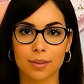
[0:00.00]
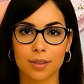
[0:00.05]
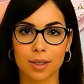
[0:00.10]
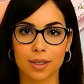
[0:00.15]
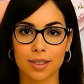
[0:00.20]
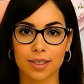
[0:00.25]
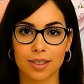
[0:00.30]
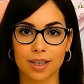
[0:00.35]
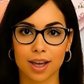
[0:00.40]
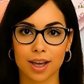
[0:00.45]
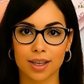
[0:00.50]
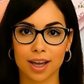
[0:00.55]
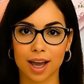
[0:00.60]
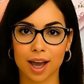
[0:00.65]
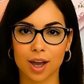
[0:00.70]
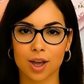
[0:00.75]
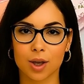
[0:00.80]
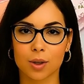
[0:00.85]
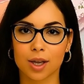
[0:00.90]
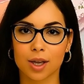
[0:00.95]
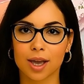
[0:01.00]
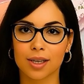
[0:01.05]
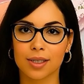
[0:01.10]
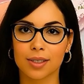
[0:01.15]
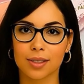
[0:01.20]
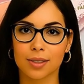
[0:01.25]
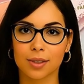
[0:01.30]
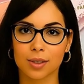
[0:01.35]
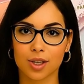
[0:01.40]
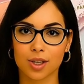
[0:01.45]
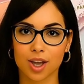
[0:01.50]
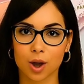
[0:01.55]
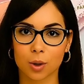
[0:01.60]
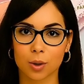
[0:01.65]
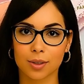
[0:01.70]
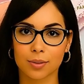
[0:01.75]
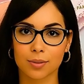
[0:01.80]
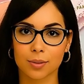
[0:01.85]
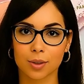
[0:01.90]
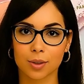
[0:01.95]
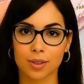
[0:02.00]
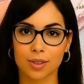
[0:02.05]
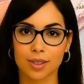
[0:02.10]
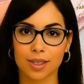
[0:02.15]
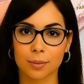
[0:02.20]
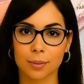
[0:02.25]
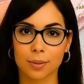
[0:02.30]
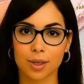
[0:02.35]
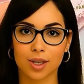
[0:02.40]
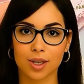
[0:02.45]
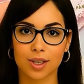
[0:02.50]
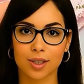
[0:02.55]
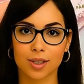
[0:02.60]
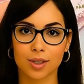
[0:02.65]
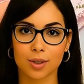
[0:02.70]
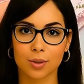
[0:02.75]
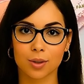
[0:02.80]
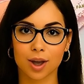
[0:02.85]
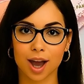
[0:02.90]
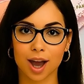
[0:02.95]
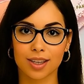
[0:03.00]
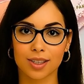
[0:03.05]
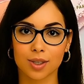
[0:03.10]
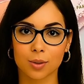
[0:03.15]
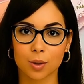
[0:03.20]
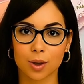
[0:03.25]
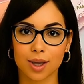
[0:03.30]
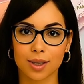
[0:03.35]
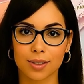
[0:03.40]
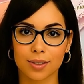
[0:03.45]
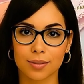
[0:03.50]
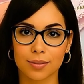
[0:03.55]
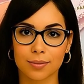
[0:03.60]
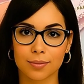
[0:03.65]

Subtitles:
The son agrees, showing full submission to God's will.